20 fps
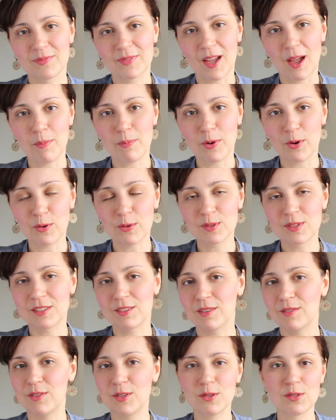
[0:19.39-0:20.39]
I post
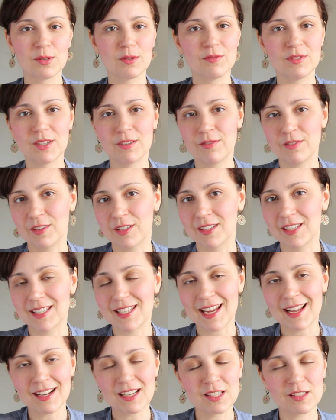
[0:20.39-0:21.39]
reviews of different
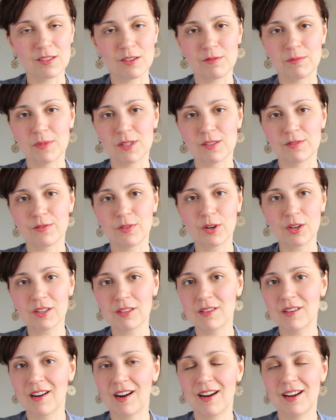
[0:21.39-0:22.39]
decks of metaphorical
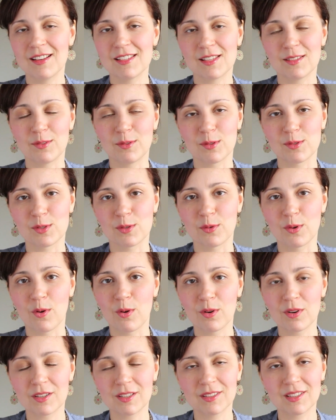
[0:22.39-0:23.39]
cards and also
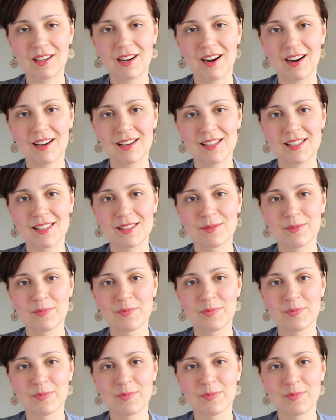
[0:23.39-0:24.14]
oracle cards.